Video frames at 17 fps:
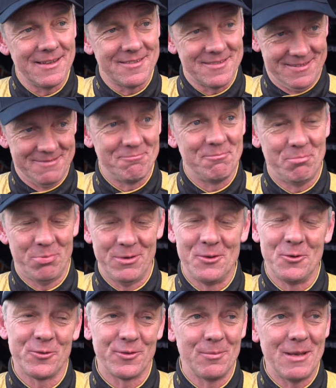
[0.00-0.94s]
That's a
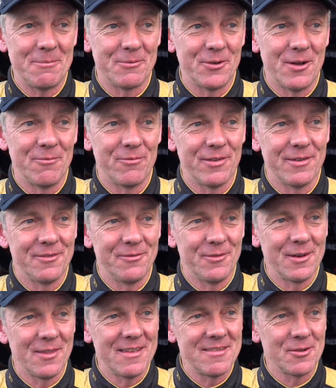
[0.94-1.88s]
pretty awesome lap time for
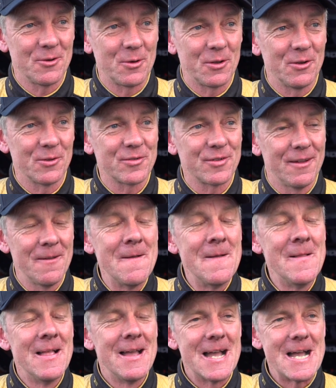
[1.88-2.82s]
one of these old girls. So,
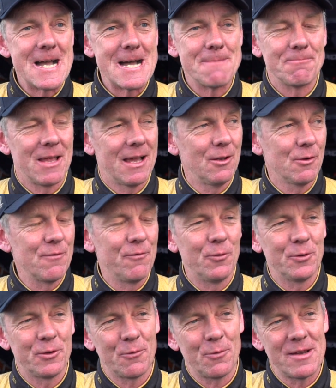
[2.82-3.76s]
looking
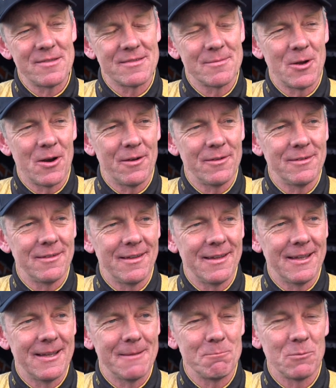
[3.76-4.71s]
forward to the race tomorrow.
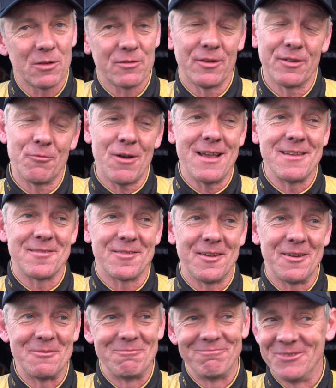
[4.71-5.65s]
Looks like rain,
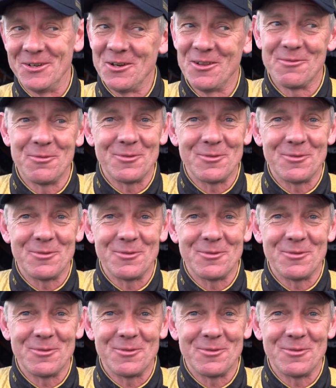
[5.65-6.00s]
so who knows